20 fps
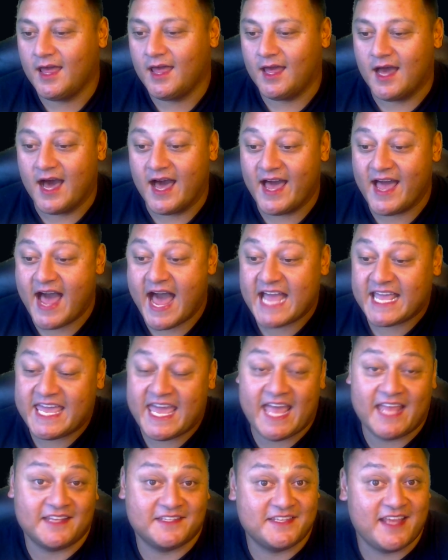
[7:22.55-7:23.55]
I
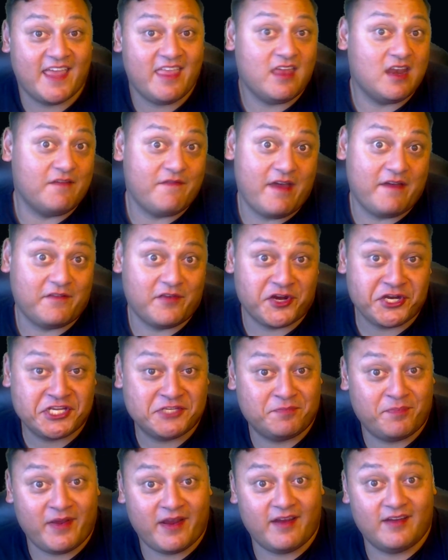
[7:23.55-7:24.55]
can't say that I've ever
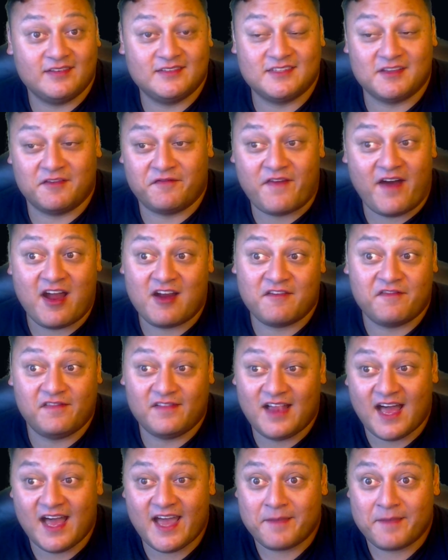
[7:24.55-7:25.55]
experienced a
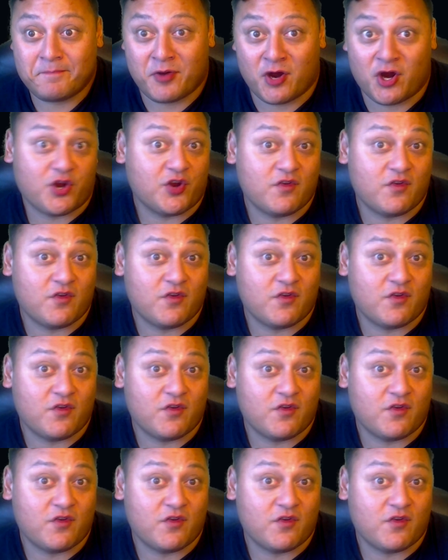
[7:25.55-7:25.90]
Firefly perk